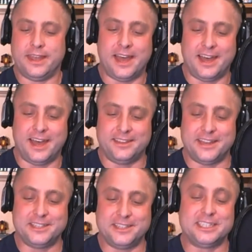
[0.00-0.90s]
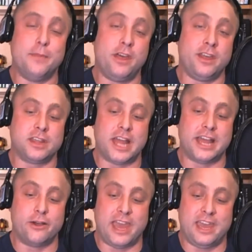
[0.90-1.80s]
Now, this is the millionth
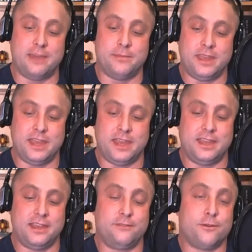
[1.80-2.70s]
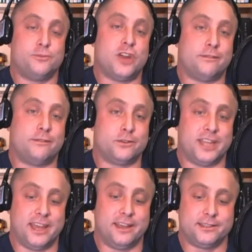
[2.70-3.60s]
Lego game from Traveler's
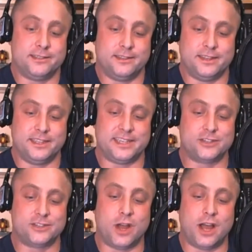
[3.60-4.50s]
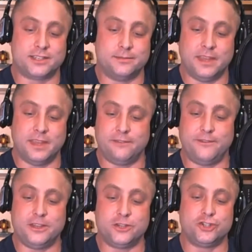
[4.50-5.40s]
Tales. These guys are awesome. It
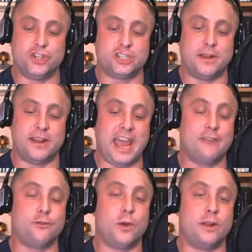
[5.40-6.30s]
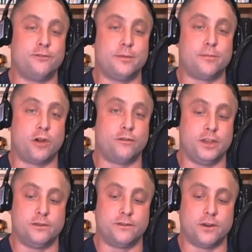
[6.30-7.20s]
features just about everyone from the Marvel
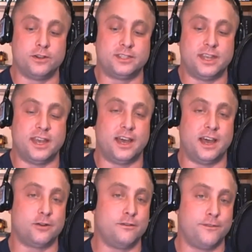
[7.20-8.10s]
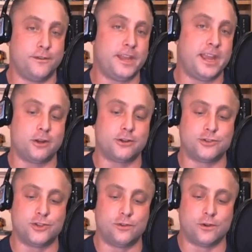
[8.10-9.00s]
Universe, 150
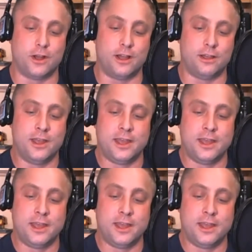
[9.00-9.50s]
characters overall.